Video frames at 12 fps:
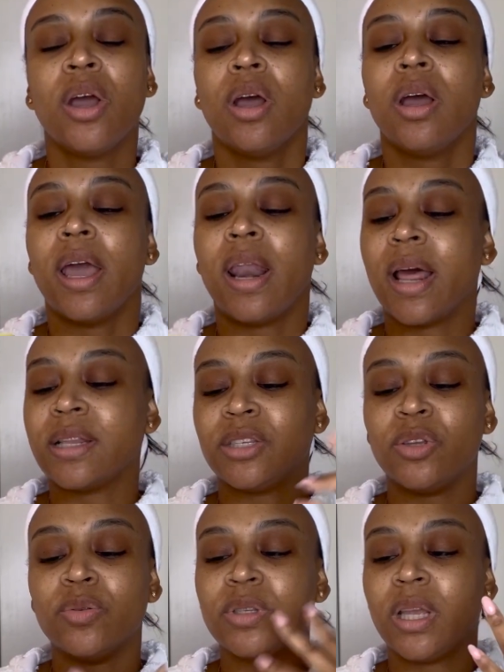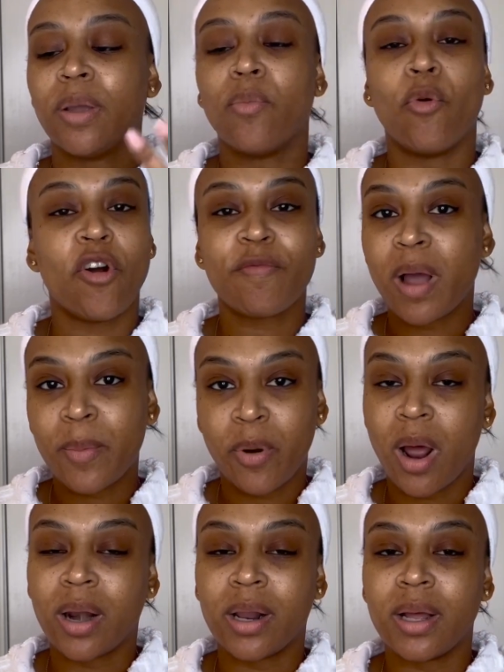and that's using more of my
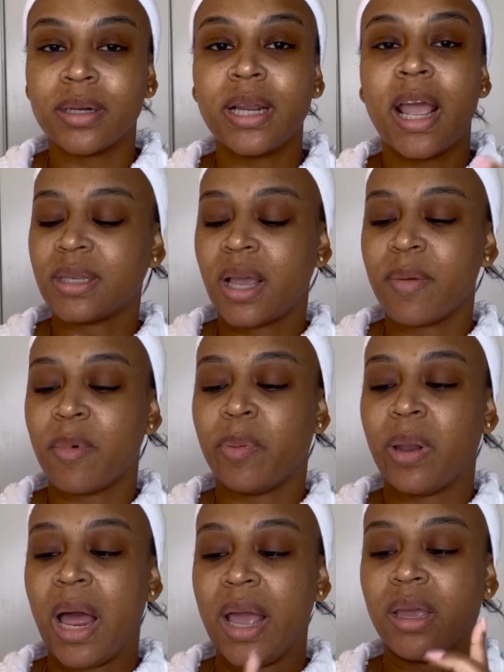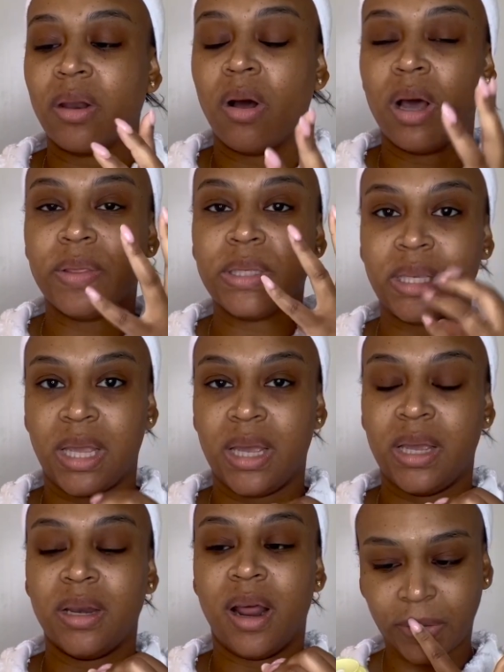product. And I am applying it on the
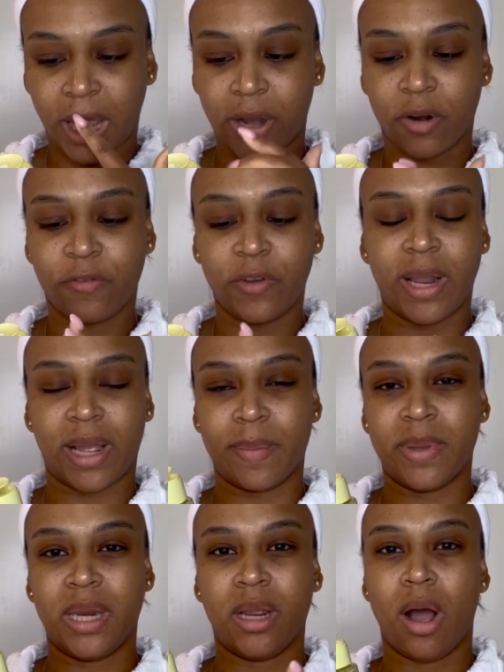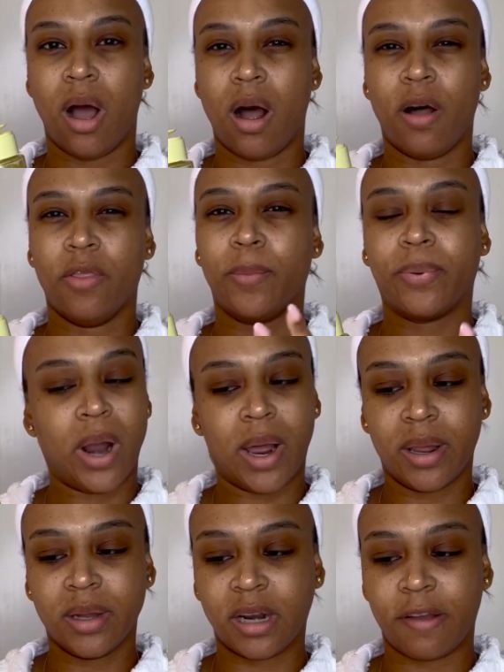skin. I don't feel like I'm getting all the
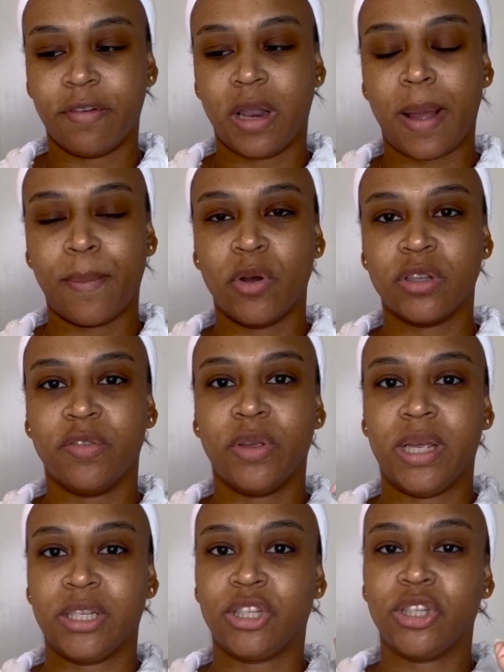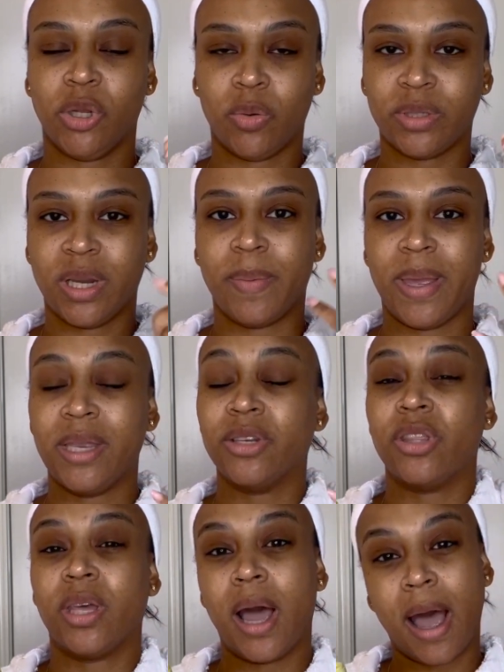product. I feel like most of it has soaked up into the
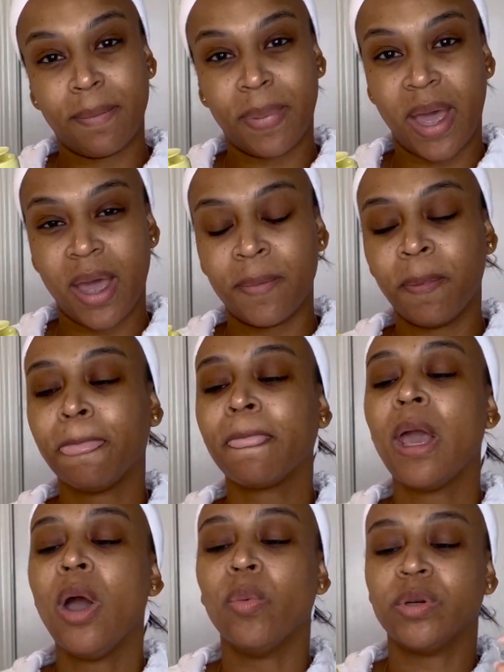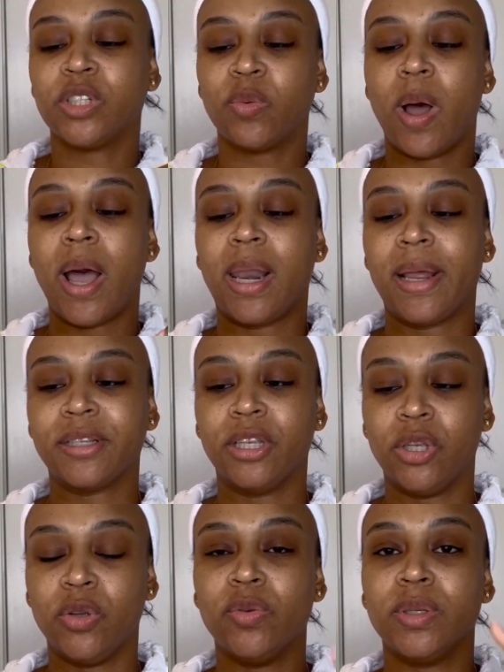cotton pad, which is why I like to
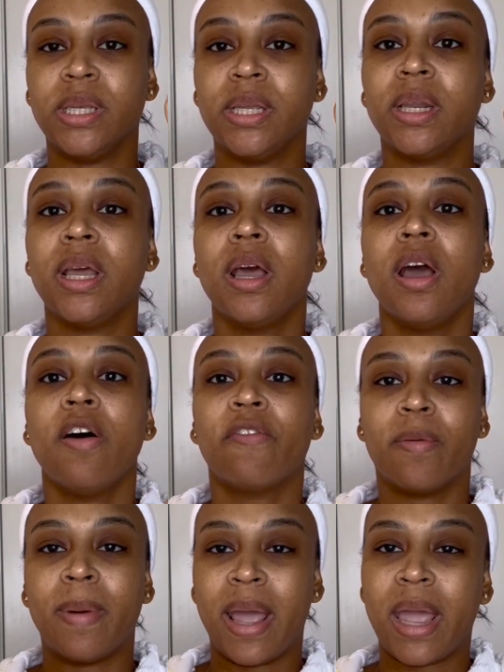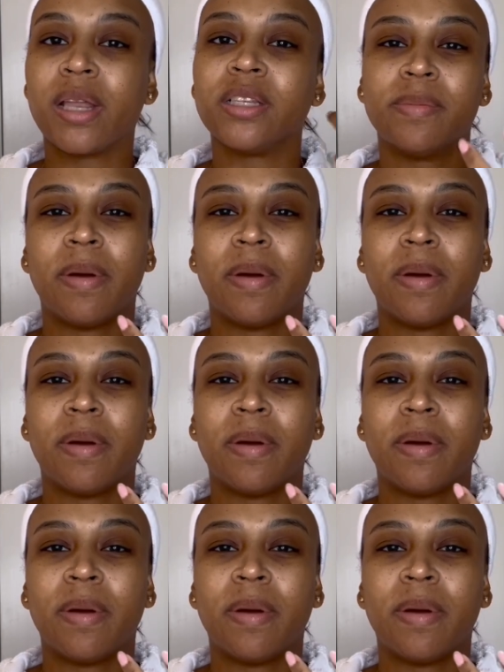use it from my hand to my